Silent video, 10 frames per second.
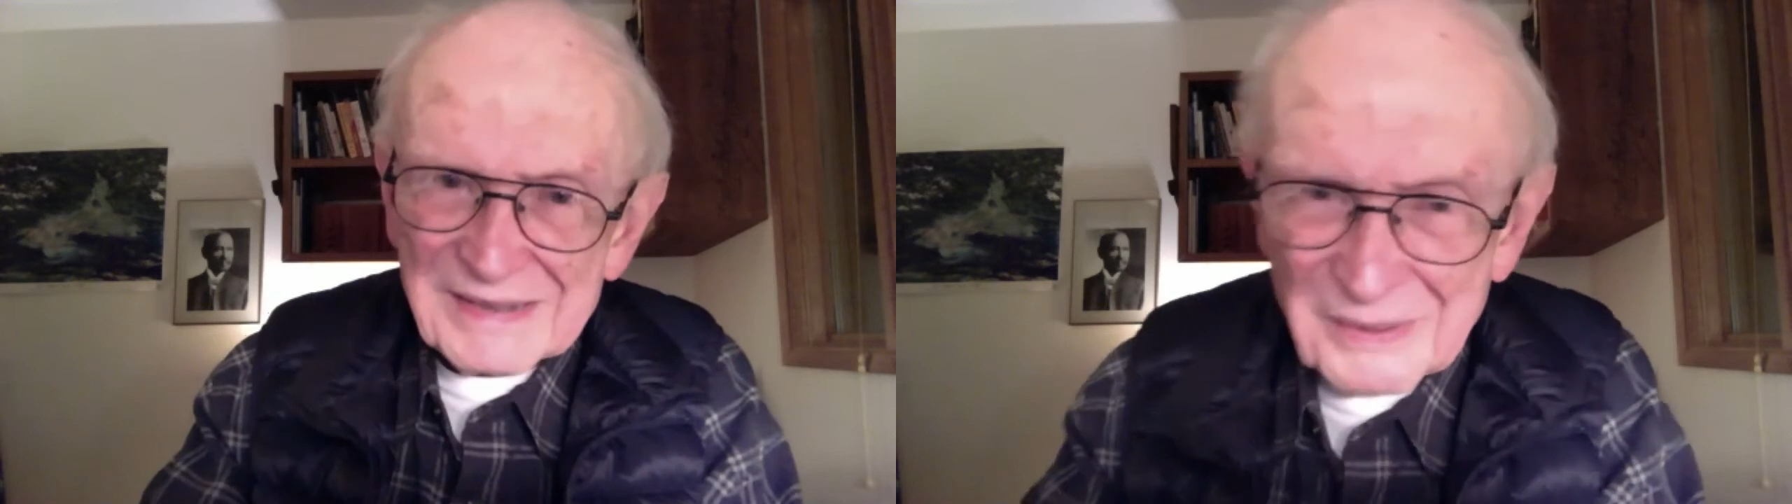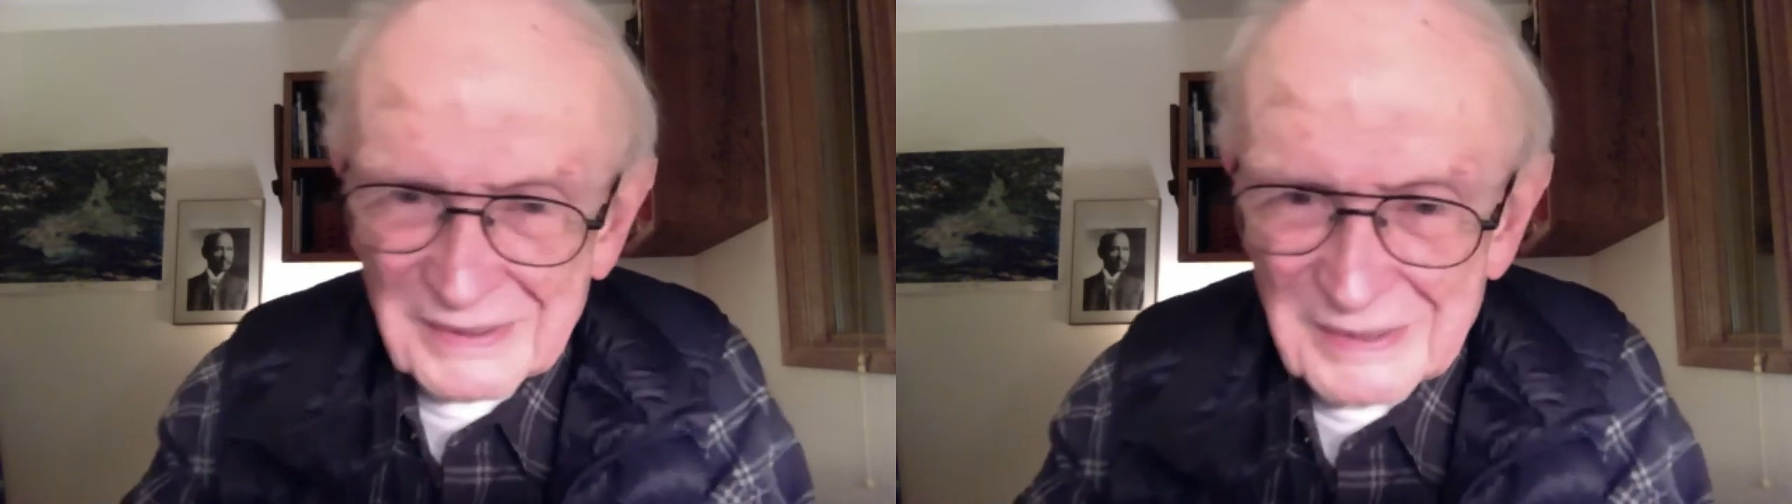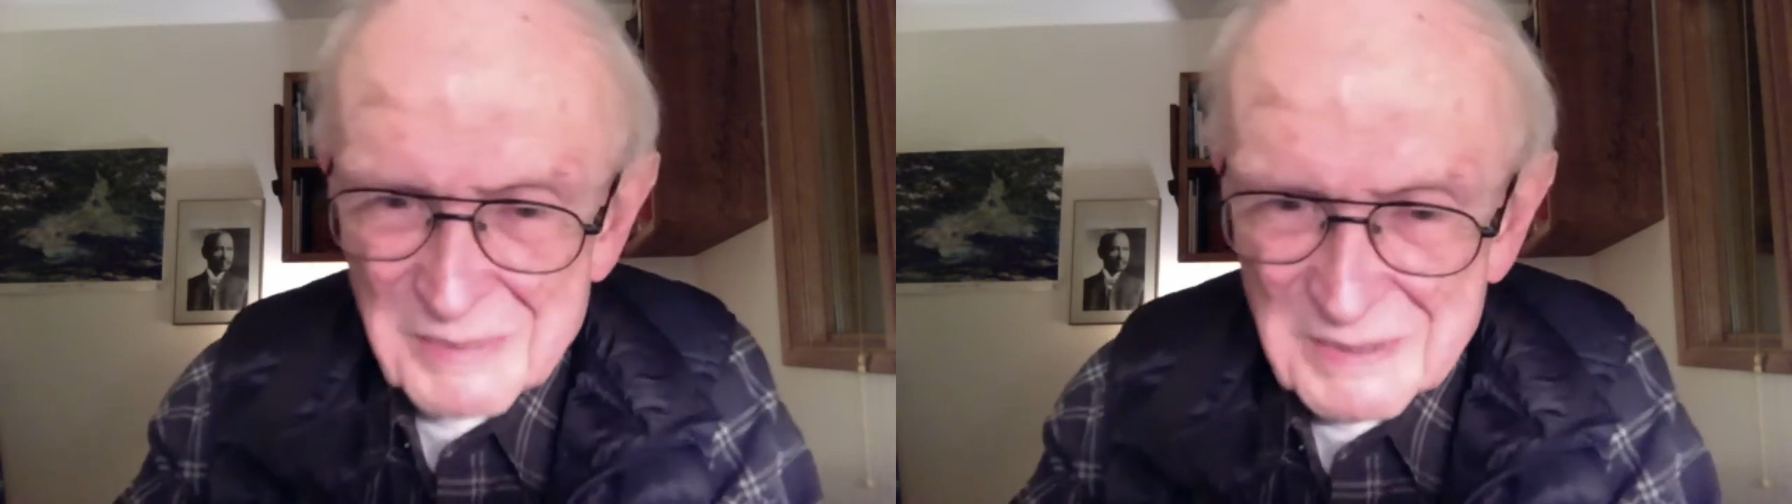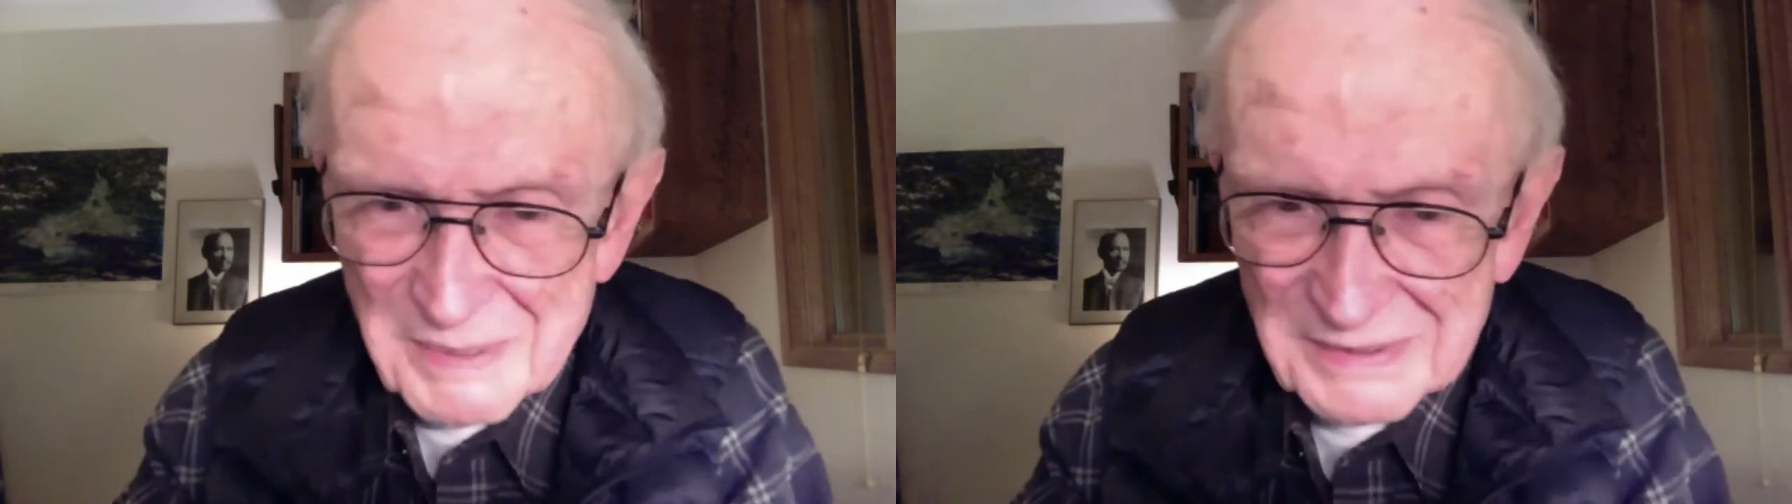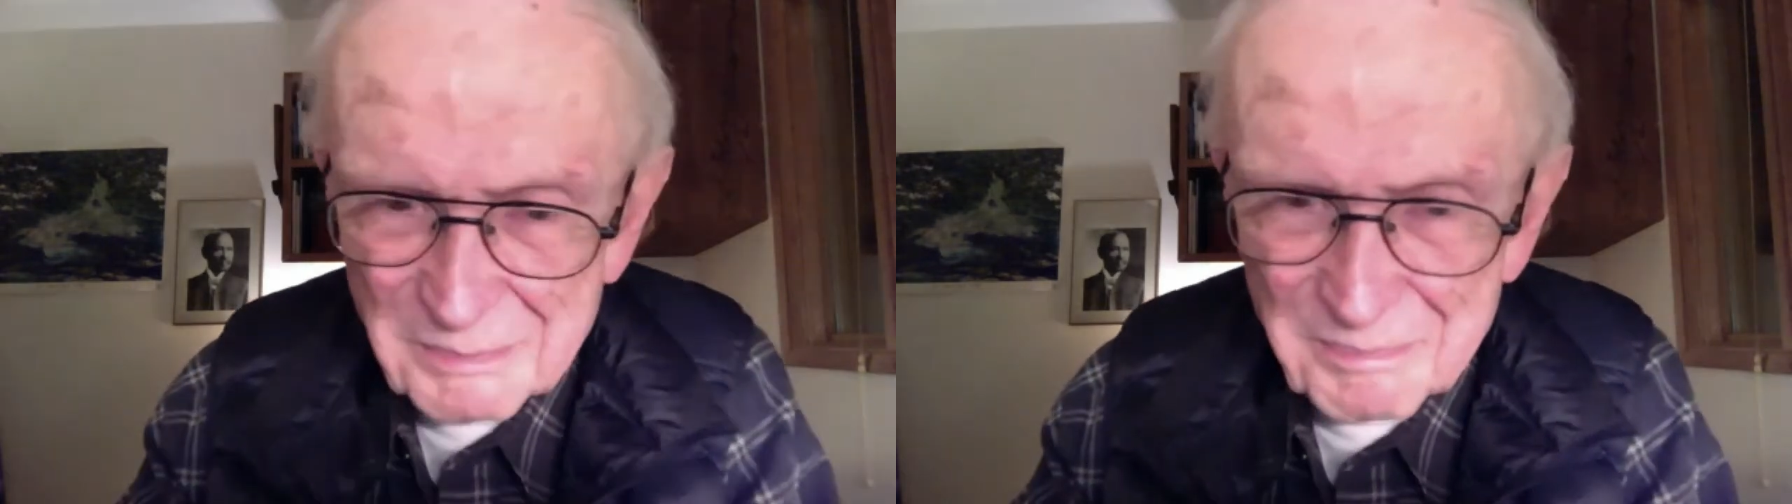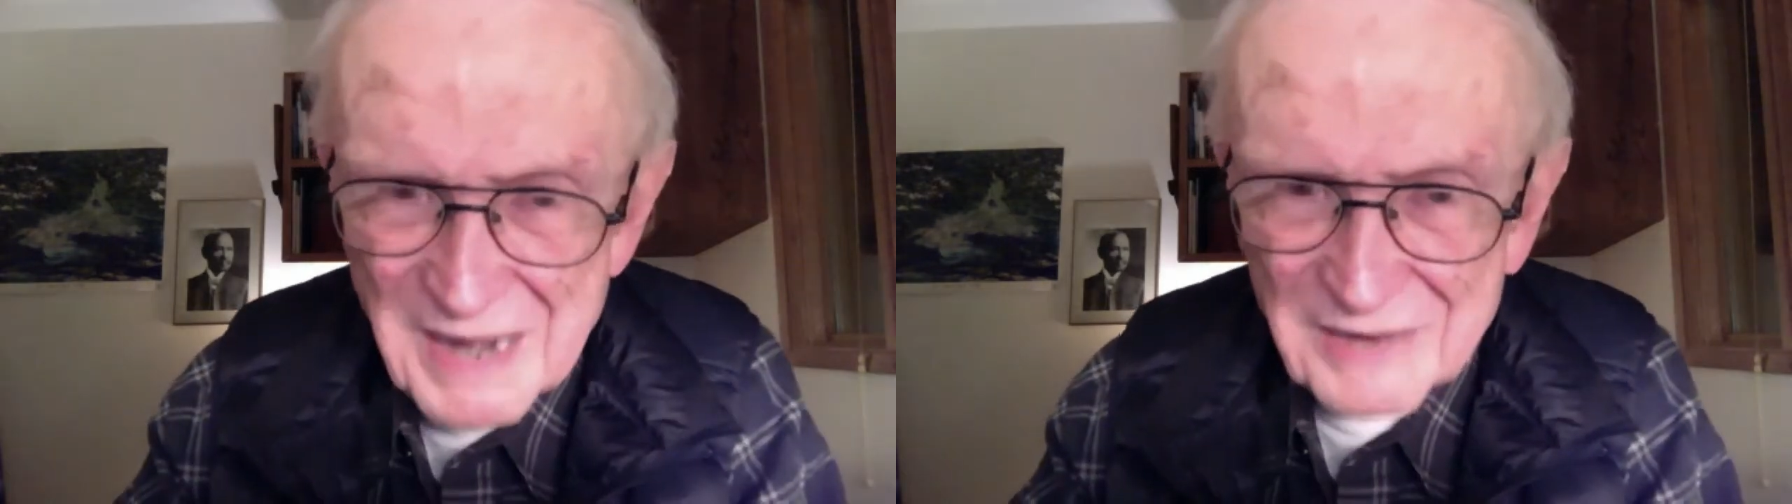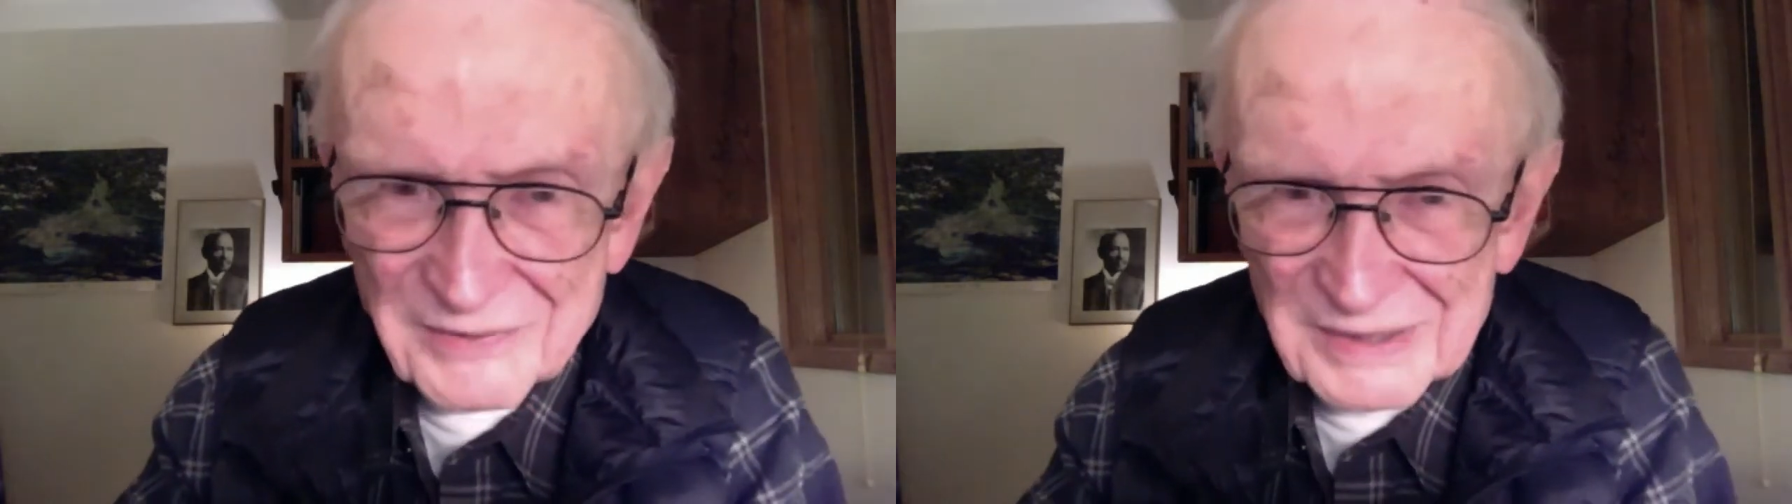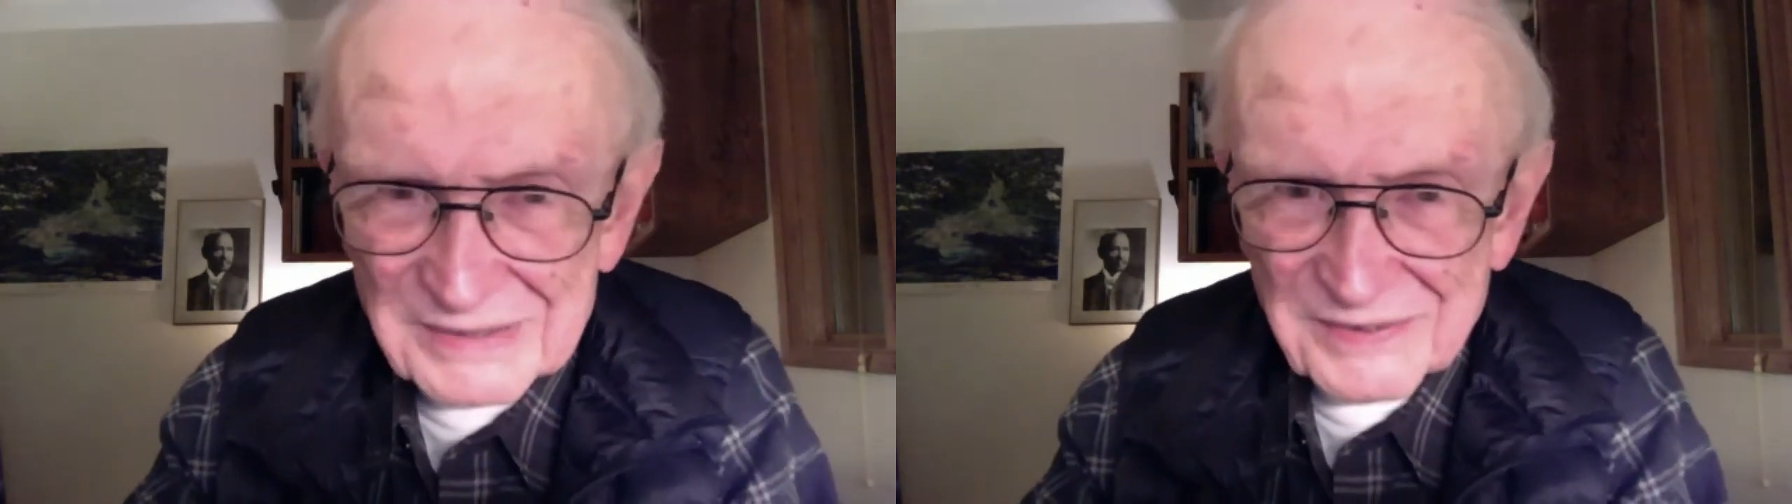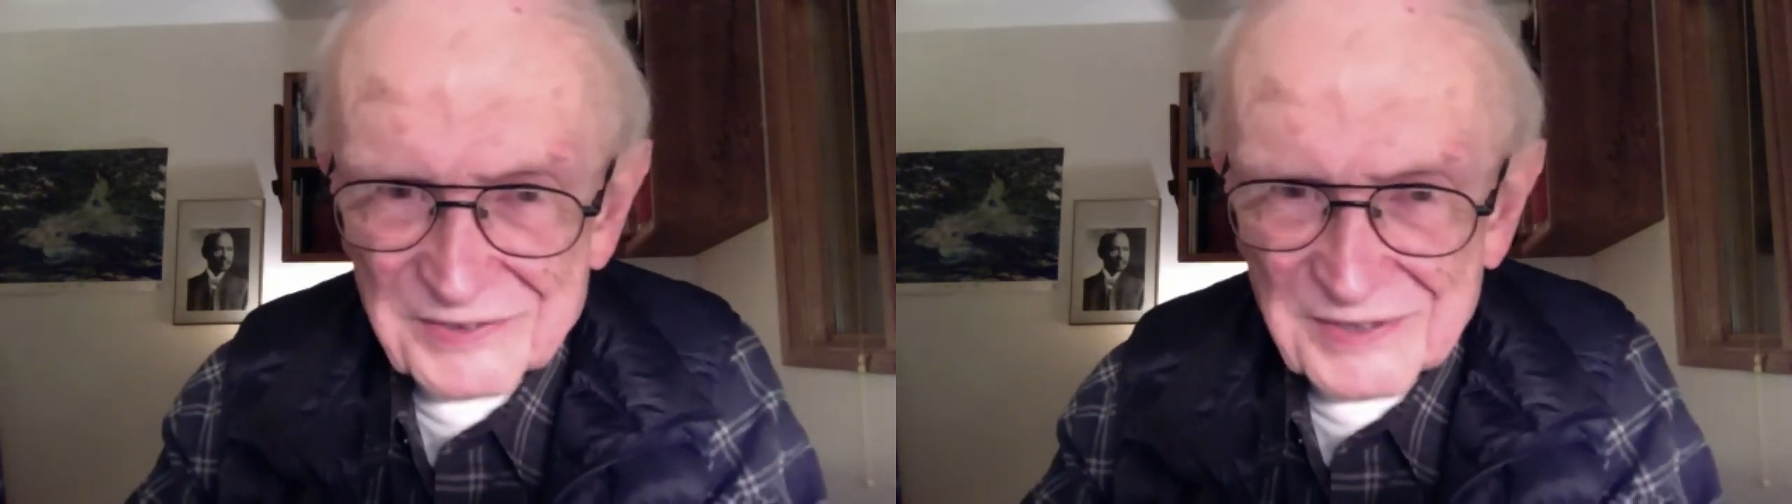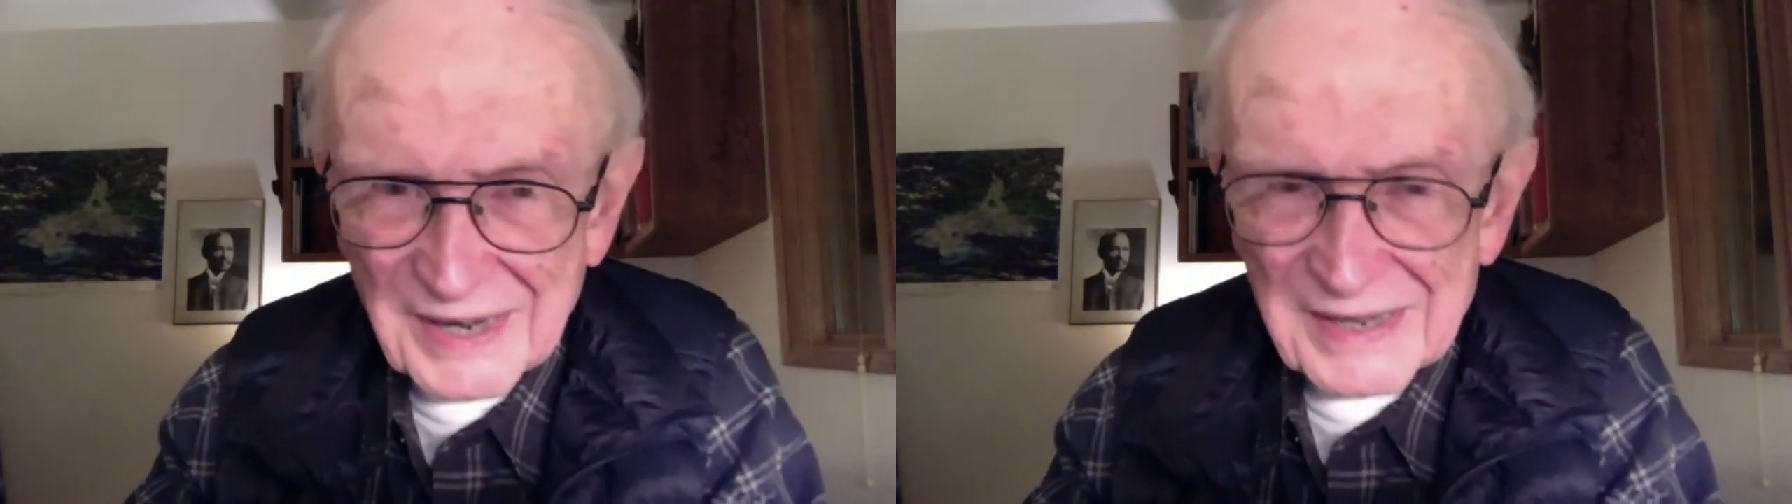little bit about the background of this guy.